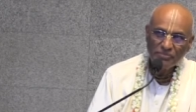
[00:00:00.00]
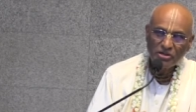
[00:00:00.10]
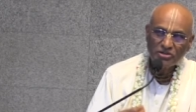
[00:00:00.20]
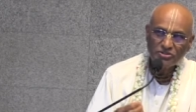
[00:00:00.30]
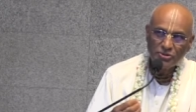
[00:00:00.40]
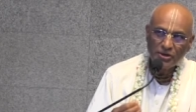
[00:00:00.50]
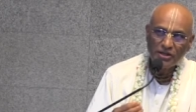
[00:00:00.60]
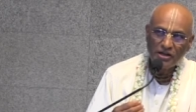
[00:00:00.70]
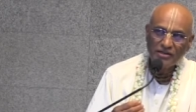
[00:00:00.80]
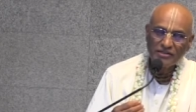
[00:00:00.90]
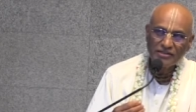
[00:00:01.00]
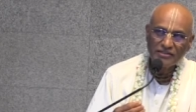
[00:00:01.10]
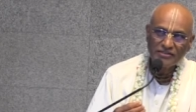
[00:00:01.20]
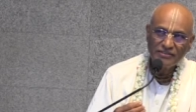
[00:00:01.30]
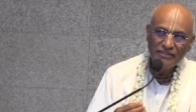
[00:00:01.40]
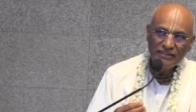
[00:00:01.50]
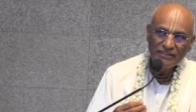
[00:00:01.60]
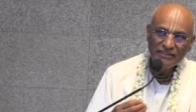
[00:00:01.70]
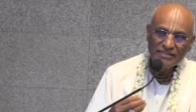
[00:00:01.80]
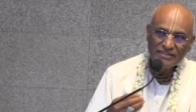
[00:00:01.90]
because you cannot
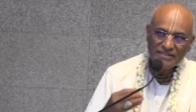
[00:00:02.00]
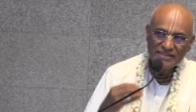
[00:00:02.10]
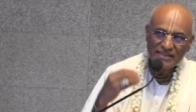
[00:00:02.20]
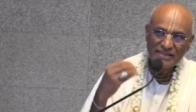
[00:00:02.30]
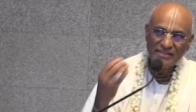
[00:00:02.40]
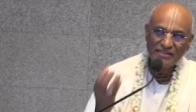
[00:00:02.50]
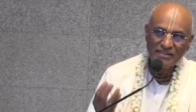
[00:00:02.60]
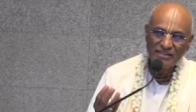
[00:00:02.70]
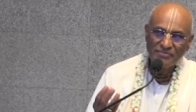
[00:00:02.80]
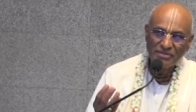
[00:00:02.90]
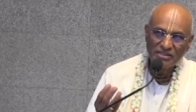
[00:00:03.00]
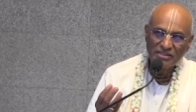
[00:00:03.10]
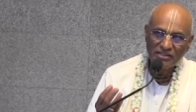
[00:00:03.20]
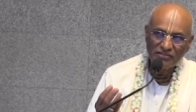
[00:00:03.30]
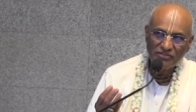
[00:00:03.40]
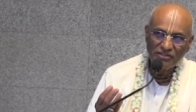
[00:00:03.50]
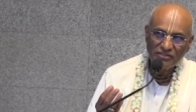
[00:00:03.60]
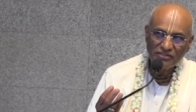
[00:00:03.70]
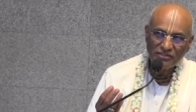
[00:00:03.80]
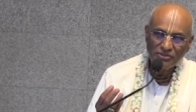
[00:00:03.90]
see anything in the material world.